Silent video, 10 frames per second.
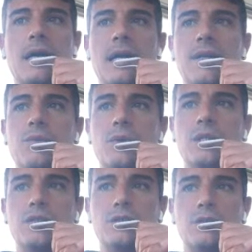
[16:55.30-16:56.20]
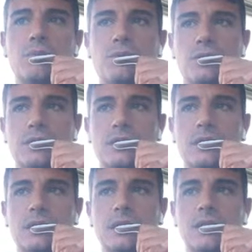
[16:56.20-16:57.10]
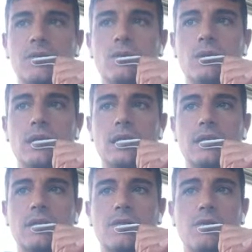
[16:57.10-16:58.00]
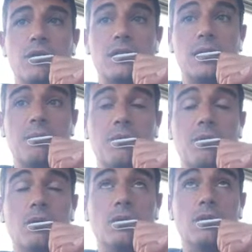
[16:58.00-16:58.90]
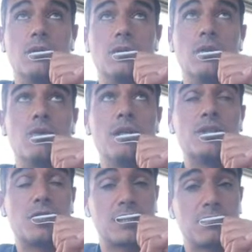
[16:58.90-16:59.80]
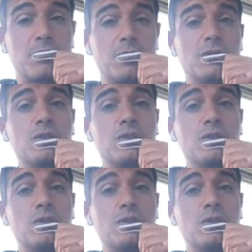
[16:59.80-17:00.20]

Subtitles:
And what is also important is to look at, for example, green transport